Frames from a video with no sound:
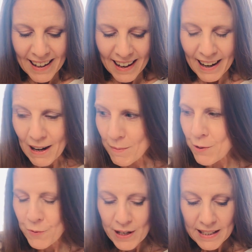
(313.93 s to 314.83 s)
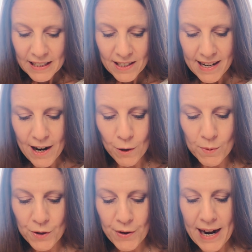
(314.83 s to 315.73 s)
It really just
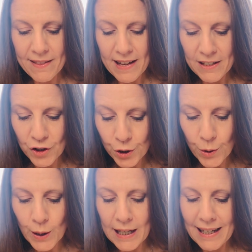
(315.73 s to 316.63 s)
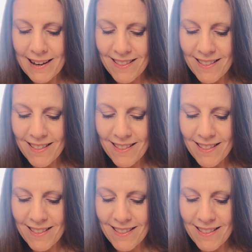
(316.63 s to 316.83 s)
helps create that joy,